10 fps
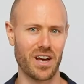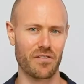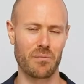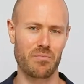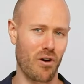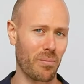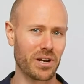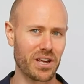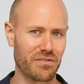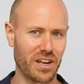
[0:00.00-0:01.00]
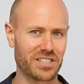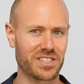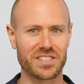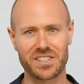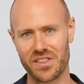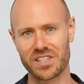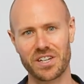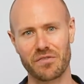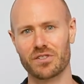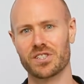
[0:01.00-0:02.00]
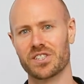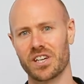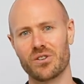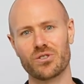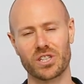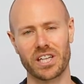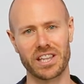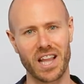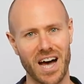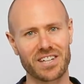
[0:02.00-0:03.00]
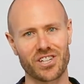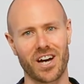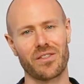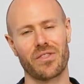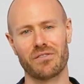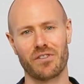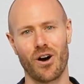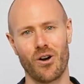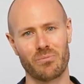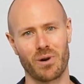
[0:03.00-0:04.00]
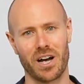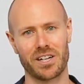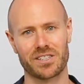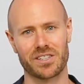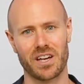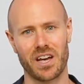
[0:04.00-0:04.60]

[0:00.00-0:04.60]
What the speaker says: For property investors, the differences are usually larger than for home buyers.